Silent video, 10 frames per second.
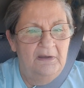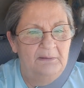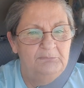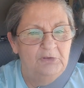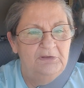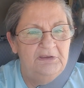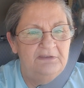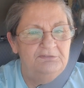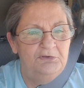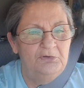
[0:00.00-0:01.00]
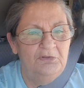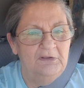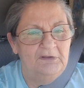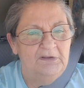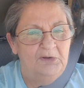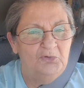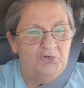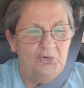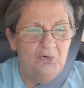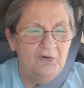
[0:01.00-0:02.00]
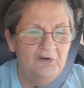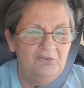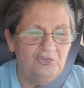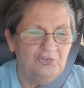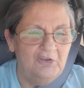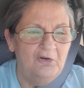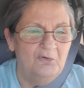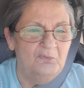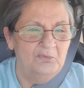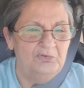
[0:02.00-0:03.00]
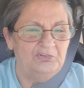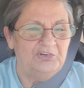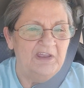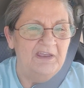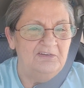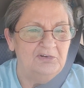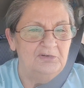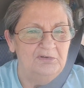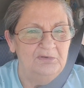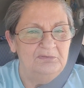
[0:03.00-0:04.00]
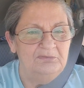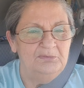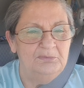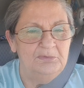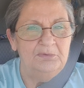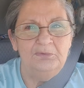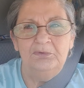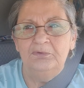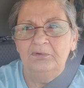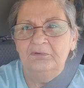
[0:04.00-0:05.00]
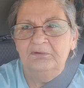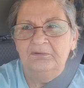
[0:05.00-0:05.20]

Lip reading: I'm going to give you a little tour. So stay tuned. Woo-hoo.